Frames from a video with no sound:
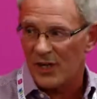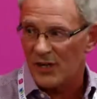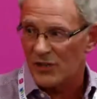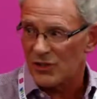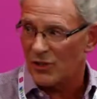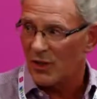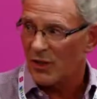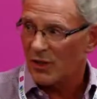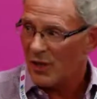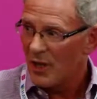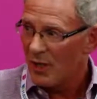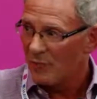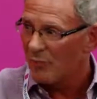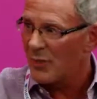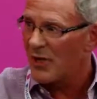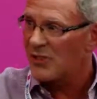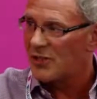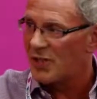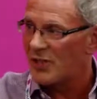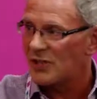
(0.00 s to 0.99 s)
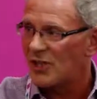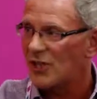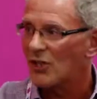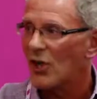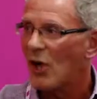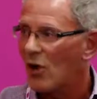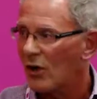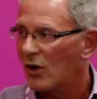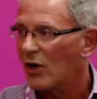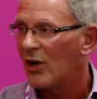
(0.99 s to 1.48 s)
is that businesses
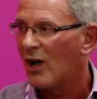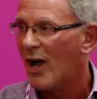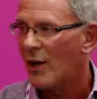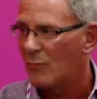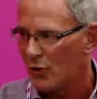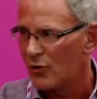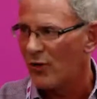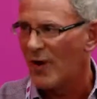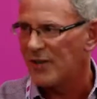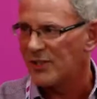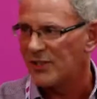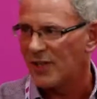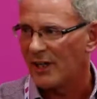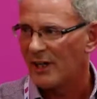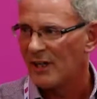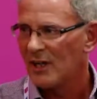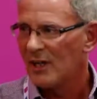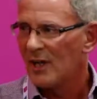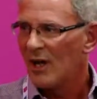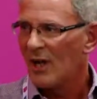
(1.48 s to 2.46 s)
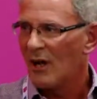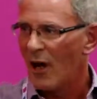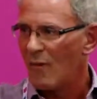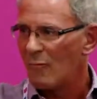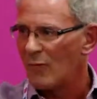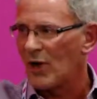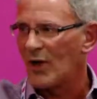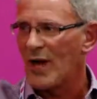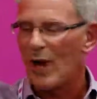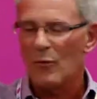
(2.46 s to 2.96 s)
are collaborating. I'm
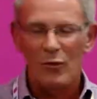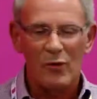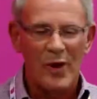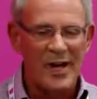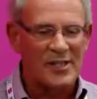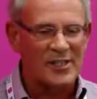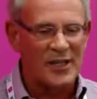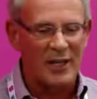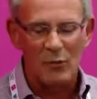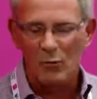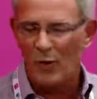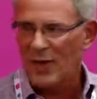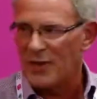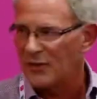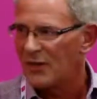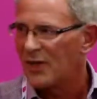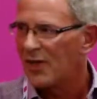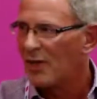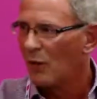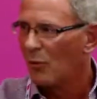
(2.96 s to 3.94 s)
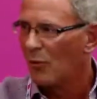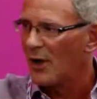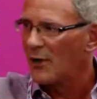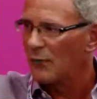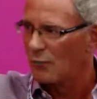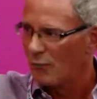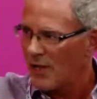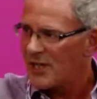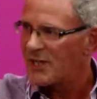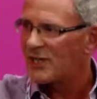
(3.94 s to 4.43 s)
collaborating with
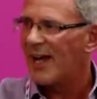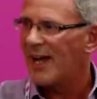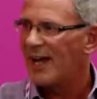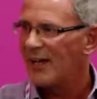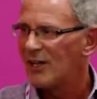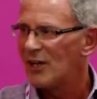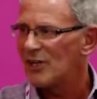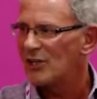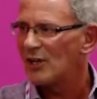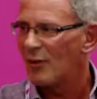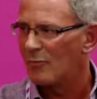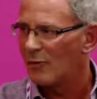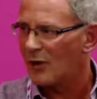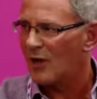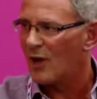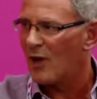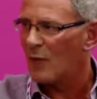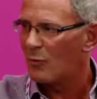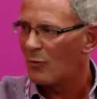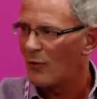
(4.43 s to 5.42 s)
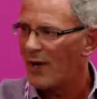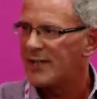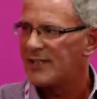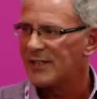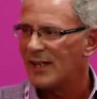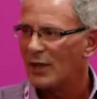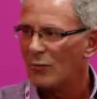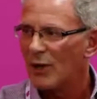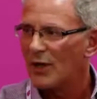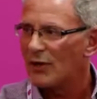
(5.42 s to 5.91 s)
retailers, I'm
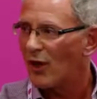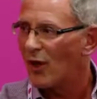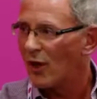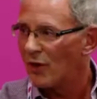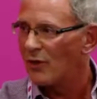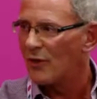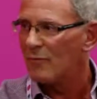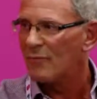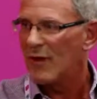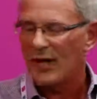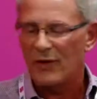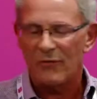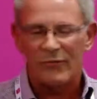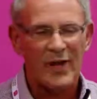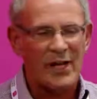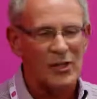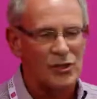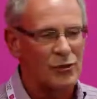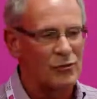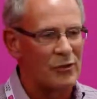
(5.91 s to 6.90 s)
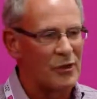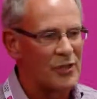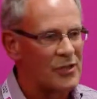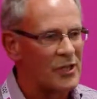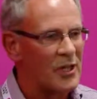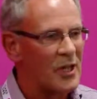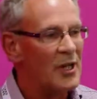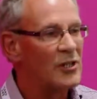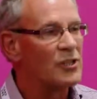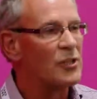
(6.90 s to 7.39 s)
collaborating with other manufacturers
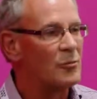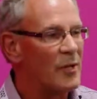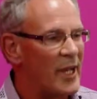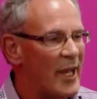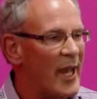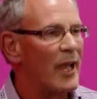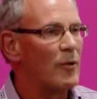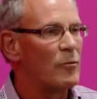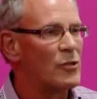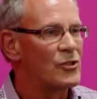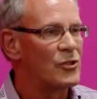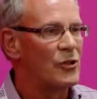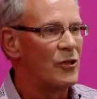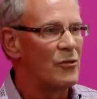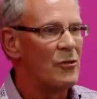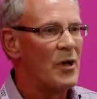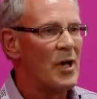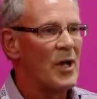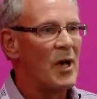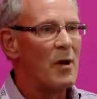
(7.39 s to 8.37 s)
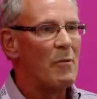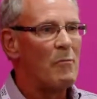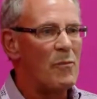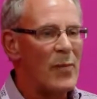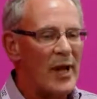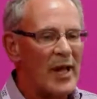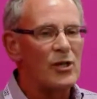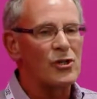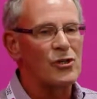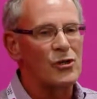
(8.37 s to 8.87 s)
to be able to
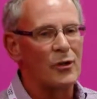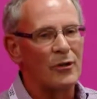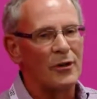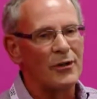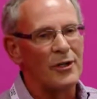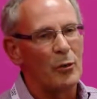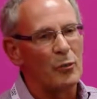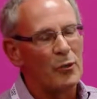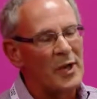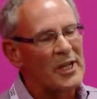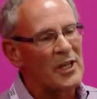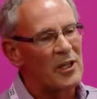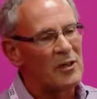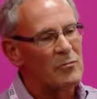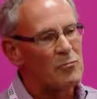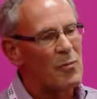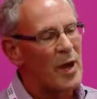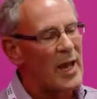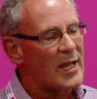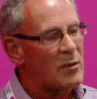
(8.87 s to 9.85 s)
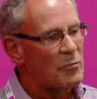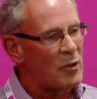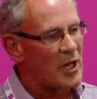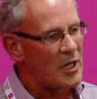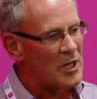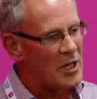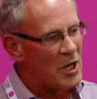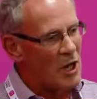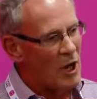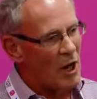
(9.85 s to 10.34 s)
make sure that we can maybe